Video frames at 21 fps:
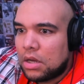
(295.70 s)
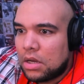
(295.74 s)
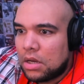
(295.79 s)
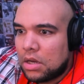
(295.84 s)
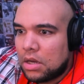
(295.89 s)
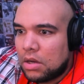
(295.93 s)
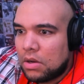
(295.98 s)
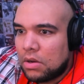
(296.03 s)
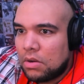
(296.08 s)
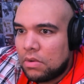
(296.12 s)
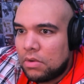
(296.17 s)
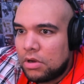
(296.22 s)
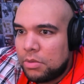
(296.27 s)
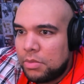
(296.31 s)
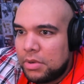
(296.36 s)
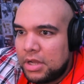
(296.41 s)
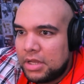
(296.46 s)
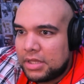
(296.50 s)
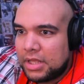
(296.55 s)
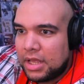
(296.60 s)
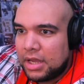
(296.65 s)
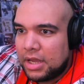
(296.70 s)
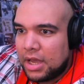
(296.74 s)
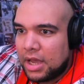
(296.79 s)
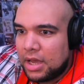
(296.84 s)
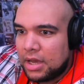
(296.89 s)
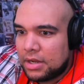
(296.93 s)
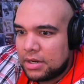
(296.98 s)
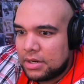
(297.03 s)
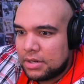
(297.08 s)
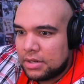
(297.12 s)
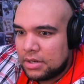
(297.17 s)
What do you mean, thank
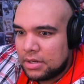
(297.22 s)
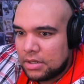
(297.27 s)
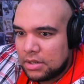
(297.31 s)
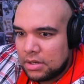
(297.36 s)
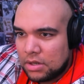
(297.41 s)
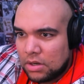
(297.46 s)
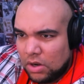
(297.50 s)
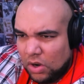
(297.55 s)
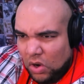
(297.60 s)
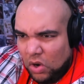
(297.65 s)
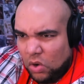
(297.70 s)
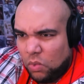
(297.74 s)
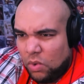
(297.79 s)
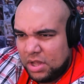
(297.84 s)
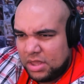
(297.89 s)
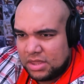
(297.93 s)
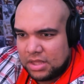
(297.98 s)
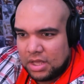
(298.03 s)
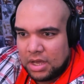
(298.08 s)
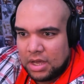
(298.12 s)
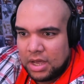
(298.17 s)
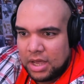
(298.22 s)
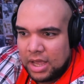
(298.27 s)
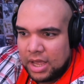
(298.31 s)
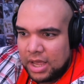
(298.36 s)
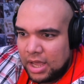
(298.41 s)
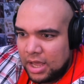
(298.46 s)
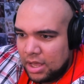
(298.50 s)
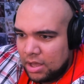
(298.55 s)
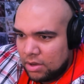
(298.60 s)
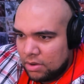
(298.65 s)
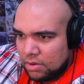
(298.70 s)
God? Oh, what the
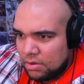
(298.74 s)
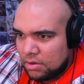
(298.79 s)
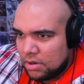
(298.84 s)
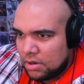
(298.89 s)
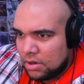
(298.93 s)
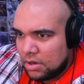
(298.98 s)
hell?